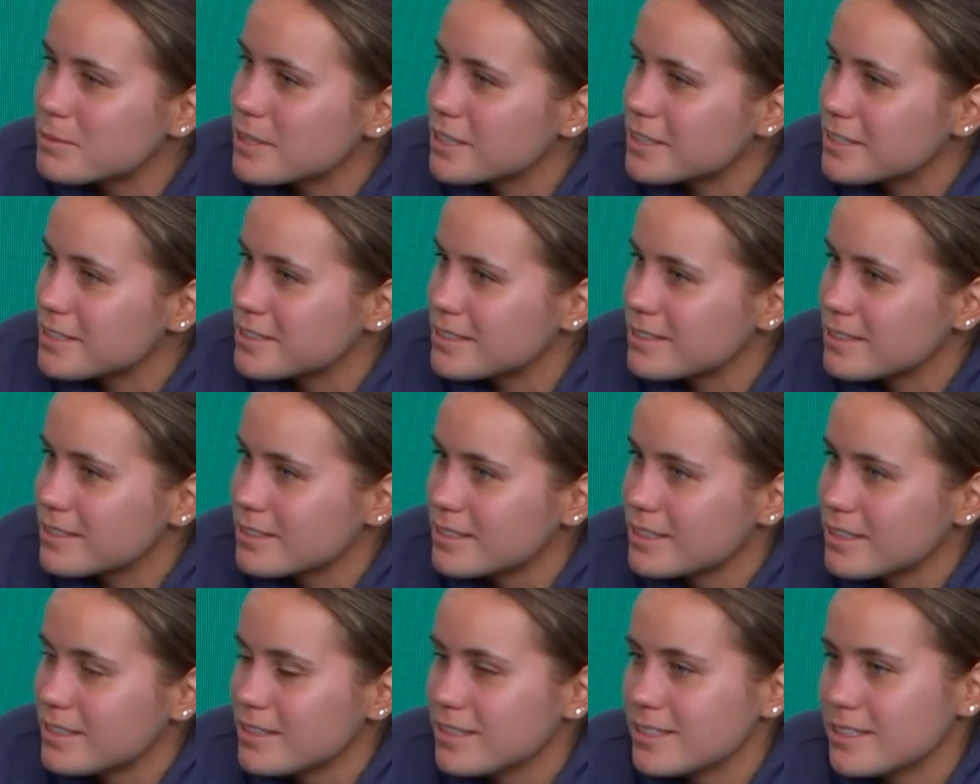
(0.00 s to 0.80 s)
place.
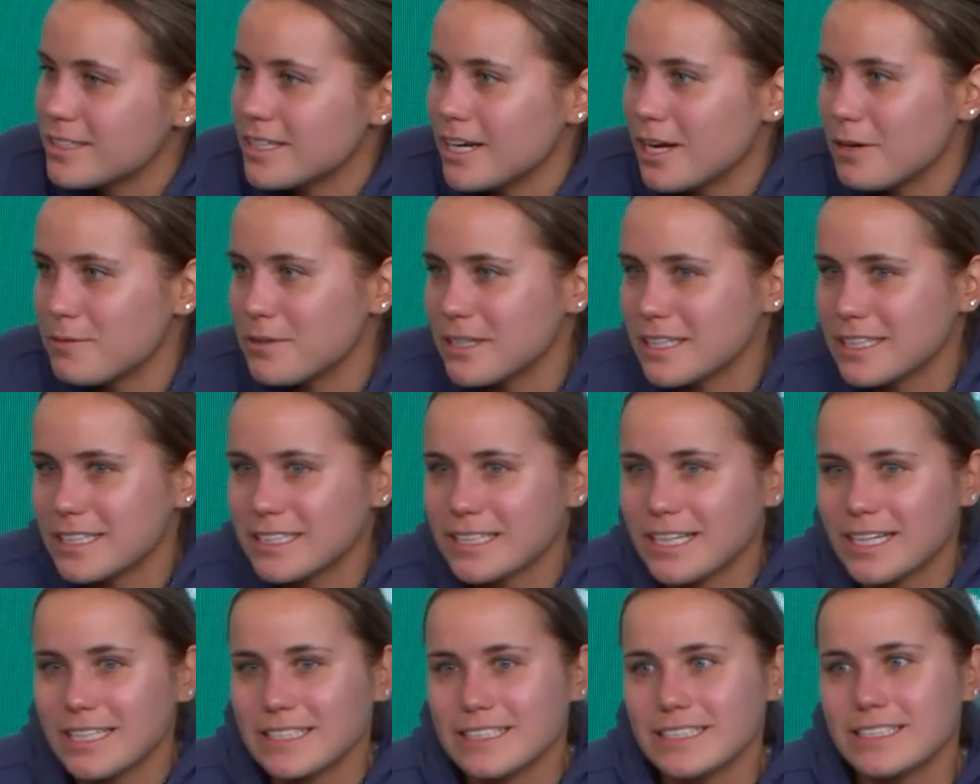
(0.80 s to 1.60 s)
Yeah, I
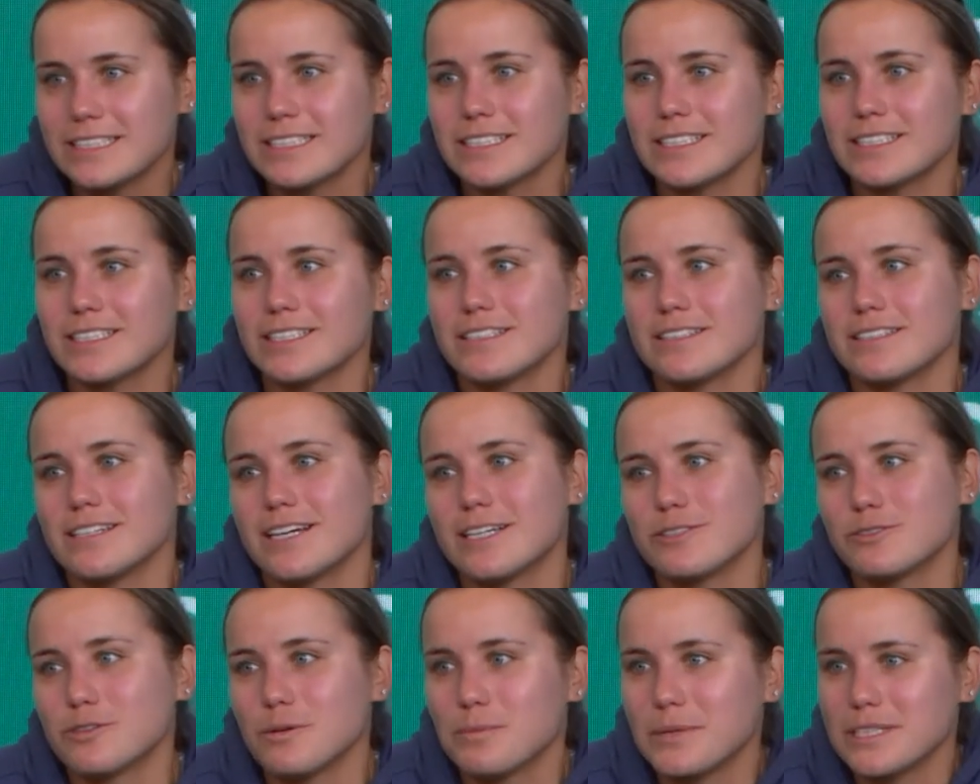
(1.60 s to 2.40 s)
recognized it, and then I
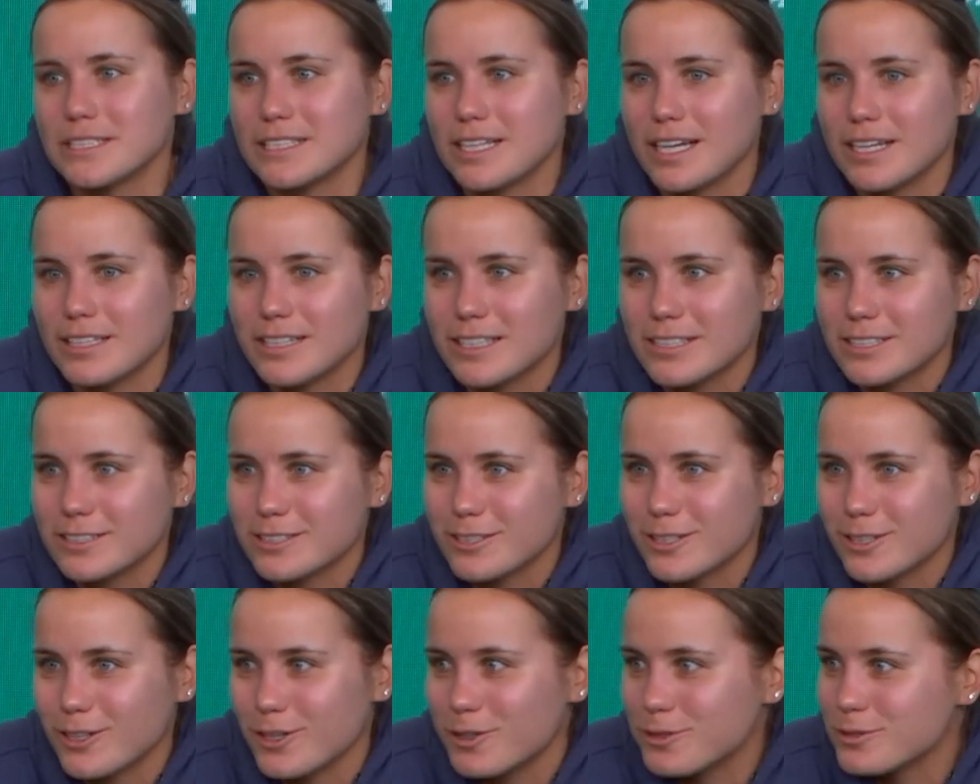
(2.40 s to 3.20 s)
told my dad that it's
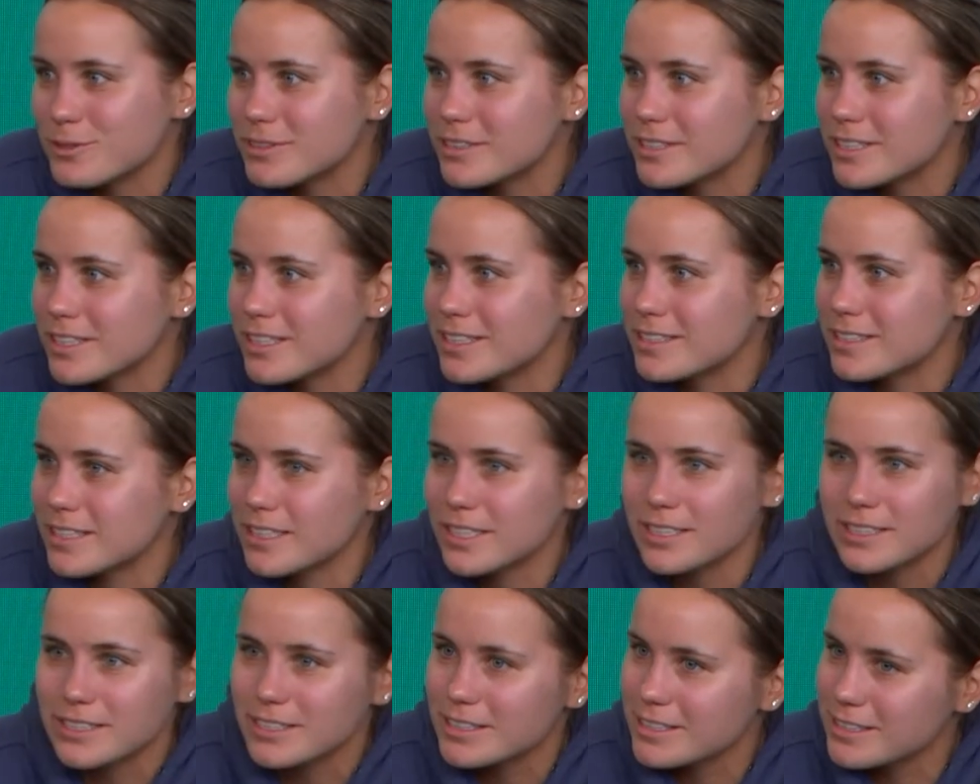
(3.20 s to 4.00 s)
closed, and he's
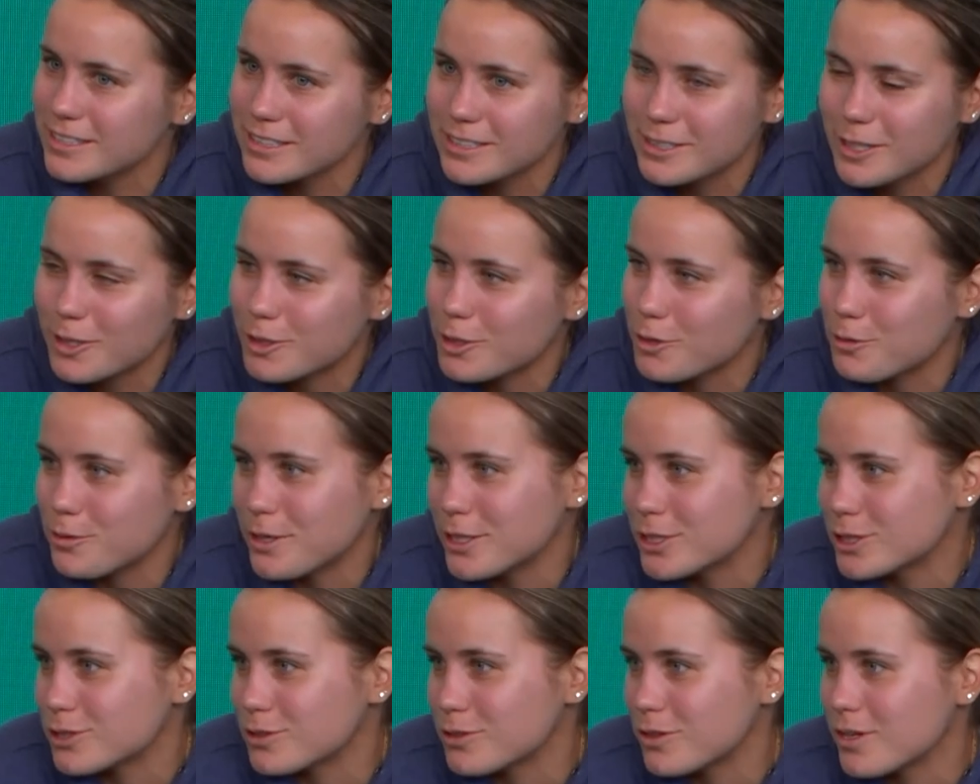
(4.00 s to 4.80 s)
like, this is not the
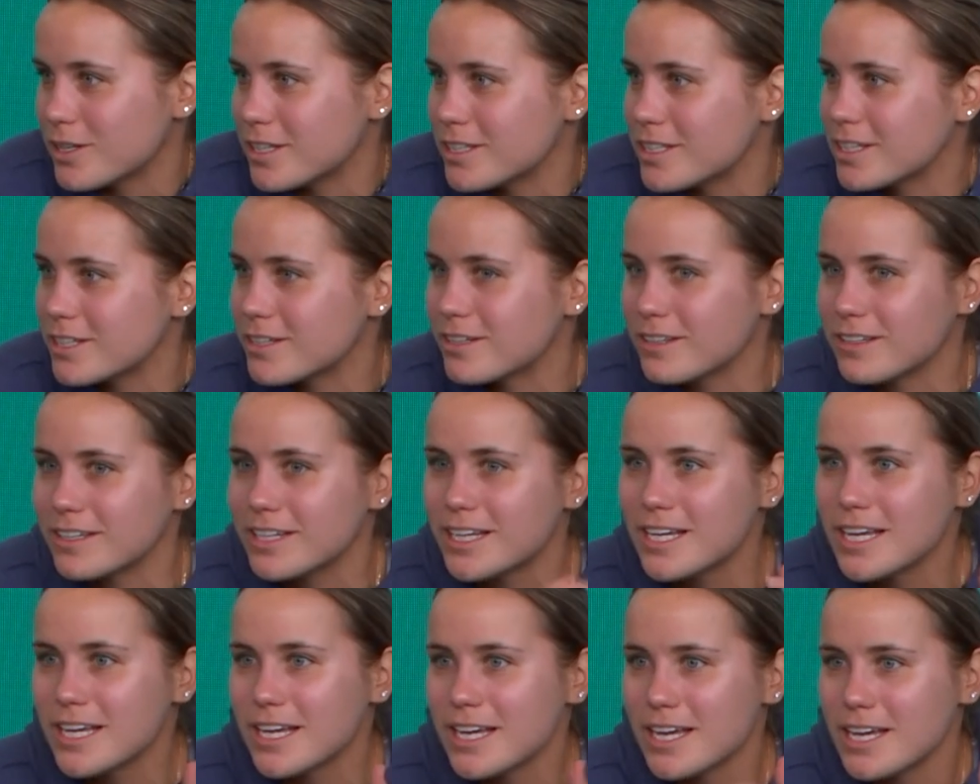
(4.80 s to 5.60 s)
restaurant. And then
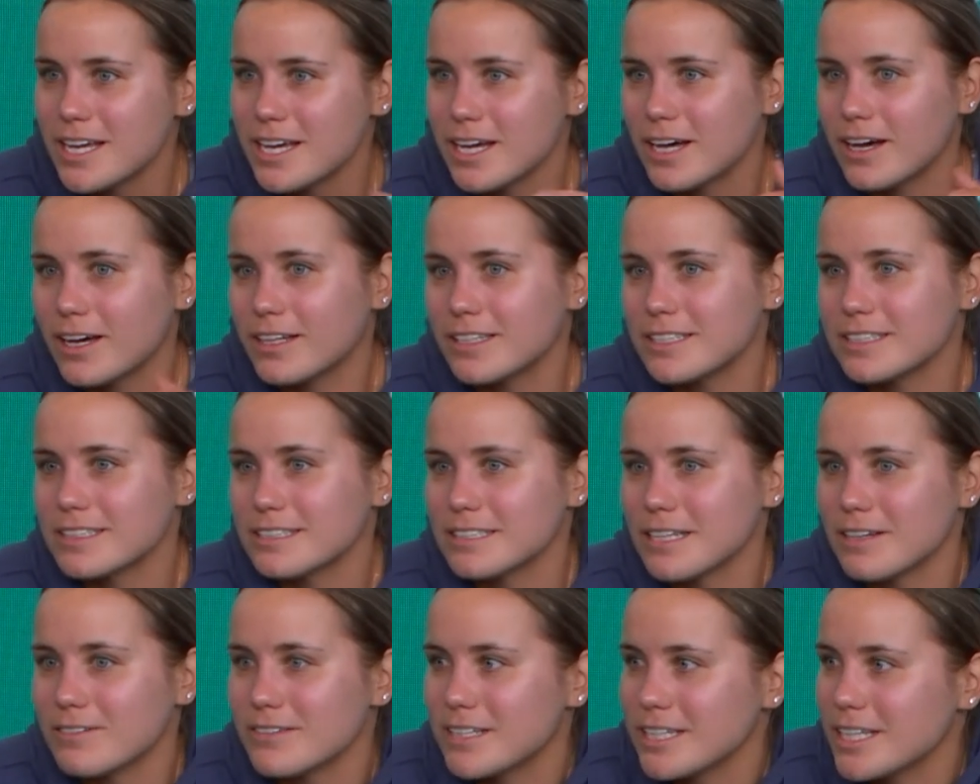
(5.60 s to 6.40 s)
on his
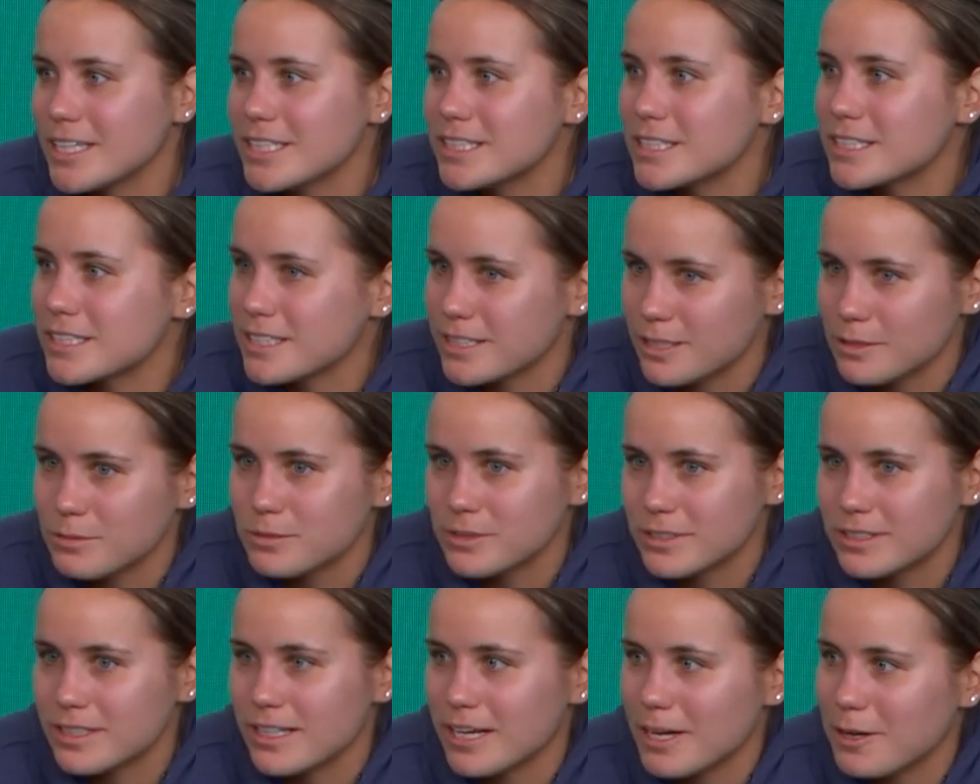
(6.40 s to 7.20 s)
navigation, it
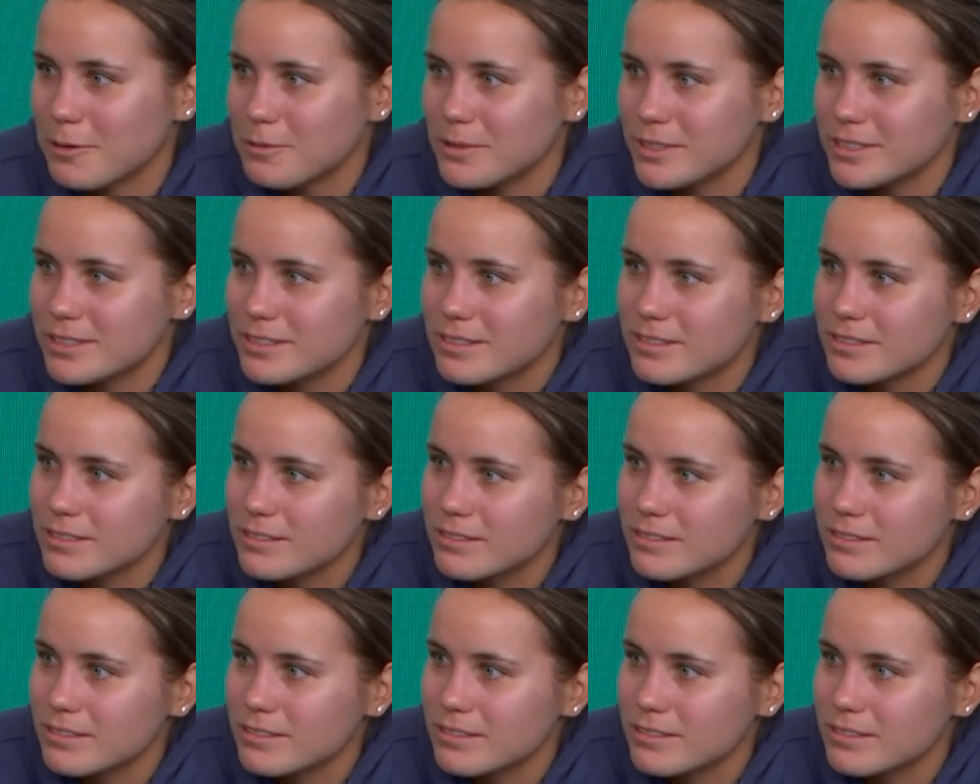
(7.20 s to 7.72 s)
was that one.